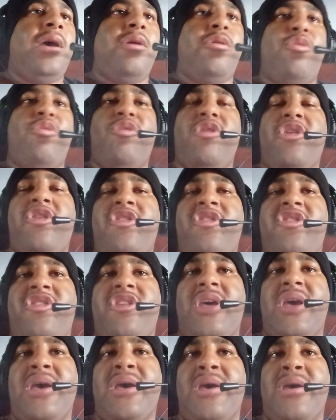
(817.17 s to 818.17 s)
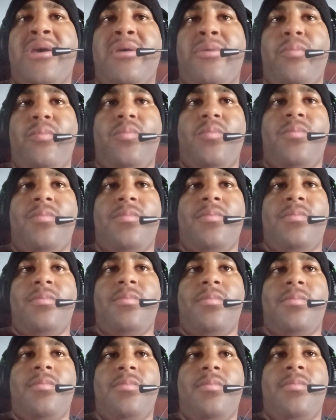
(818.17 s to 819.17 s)
wish that
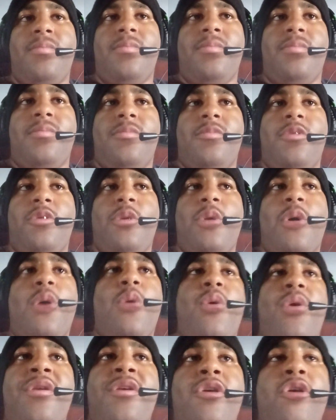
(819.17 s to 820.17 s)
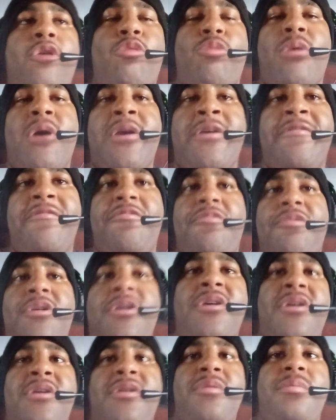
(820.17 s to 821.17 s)
Owen Hart's wife
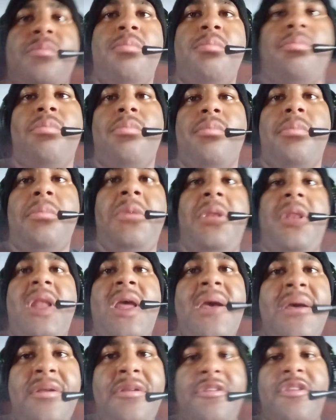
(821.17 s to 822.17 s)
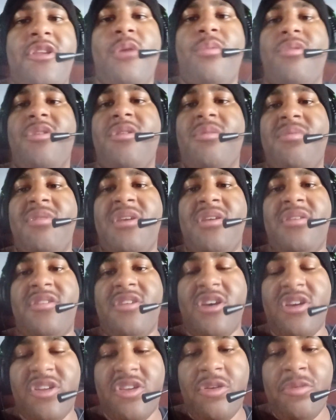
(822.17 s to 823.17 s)
would let WWE
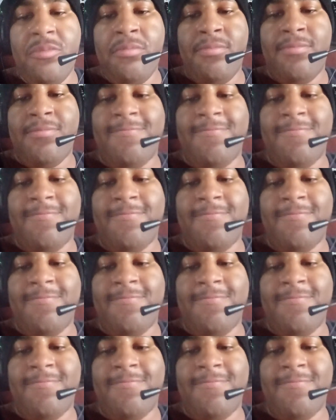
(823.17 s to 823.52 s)
induct him.